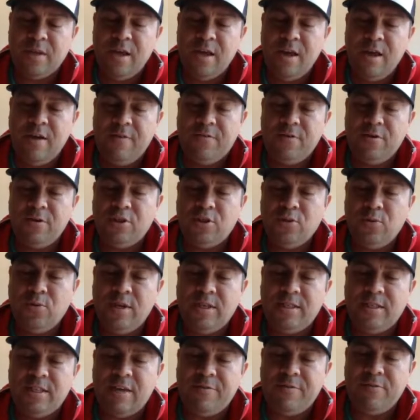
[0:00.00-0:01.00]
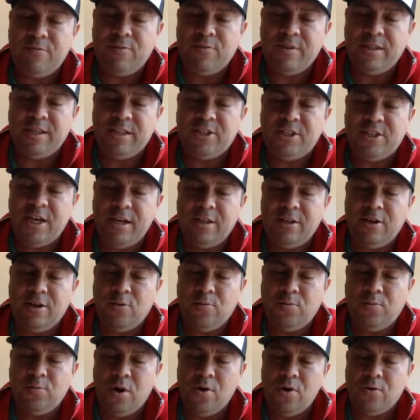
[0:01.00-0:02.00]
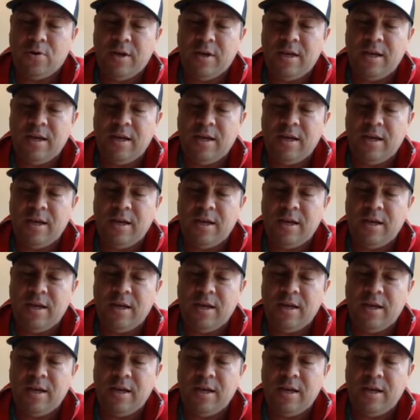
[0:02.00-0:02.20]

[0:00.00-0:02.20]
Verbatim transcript: Verse 27 When the jailer woke